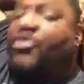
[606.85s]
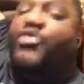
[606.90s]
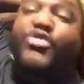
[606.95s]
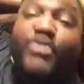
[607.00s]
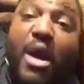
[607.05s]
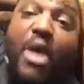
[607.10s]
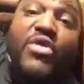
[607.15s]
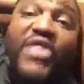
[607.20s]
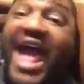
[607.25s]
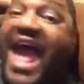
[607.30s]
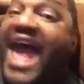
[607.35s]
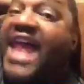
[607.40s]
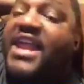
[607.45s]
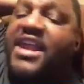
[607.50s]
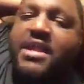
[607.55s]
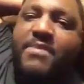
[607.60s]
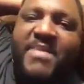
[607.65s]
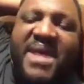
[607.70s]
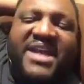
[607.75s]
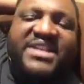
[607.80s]
Throw that
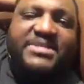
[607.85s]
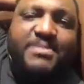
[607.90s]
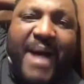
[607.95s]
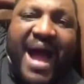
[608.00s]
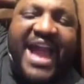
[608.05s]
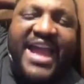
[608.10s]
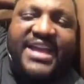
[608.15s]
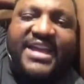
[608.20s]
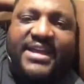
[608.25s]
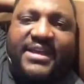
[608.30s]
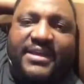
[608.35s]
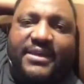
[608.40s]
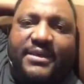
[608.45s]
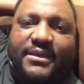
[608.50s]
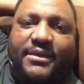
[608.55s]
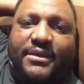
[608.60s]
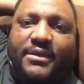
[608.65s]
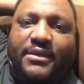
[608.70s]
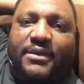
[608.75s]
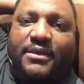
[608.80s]
in the mix, Mike.
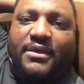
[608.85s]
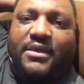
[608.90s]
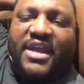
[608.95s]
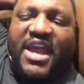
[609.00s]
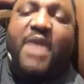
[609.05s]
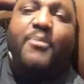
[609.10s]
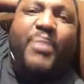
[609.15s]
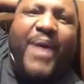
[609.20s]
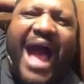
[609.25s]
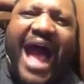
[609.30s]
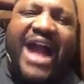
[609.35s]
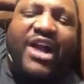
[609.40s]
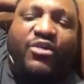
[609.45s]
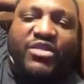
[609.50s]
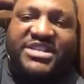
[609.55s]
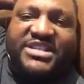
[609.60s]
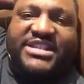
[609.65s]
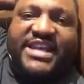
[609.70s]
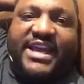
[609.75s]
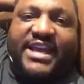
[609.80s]

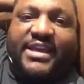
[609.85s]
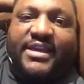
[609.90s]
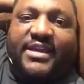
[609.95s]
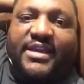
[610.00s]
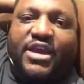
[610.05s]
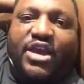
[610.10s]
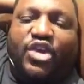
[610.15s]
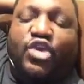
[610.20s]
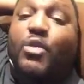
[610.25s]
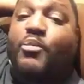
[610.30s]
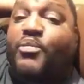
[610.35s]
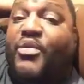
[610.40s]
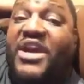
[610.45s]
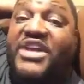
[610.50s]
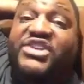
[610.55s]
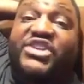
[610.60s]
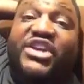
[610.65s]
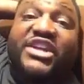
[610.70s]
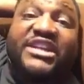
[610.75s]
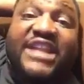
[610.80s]
Hypocrisy. You
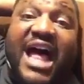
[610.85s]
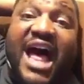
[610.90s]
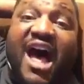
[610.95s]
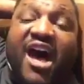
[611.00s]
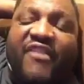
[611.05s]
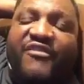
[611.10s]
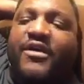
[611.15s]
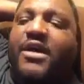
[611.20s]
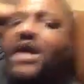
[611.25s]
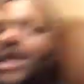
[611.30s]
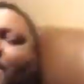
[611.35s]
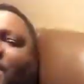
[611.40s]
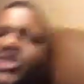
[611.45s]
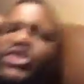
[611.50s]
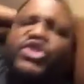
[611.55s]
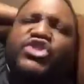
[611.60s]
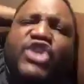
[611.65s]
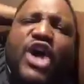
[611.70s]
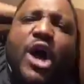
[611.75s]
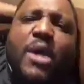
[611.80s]
preaching love,
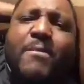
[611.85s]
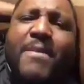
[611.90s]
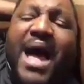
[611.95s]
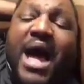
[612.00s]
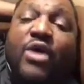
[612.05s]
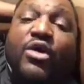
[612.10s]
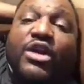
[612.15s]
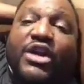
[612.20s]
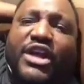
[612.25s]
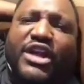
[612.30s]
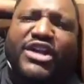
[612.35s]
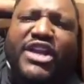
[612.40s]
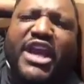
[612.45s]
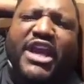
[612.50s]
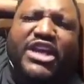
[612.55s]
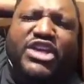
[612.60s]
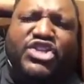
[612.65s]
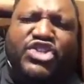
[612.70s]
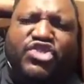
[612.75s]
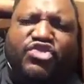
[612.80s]
but you talking about,
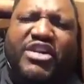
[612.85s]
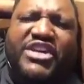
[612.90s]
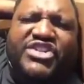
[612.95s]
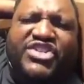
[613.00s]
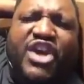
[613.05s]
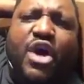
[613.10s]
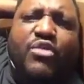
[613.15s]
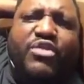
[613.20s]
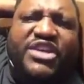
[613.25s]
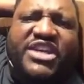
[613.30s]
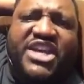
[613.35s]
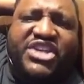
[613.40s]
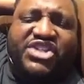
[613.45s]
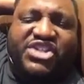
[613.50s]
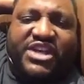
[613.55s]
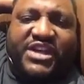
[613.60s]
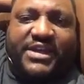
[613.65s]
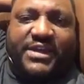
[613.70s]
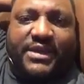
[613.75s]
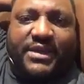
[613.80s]
nigga, the streets gonna
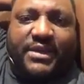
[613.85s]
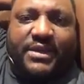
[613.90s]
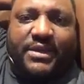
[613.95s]
get you.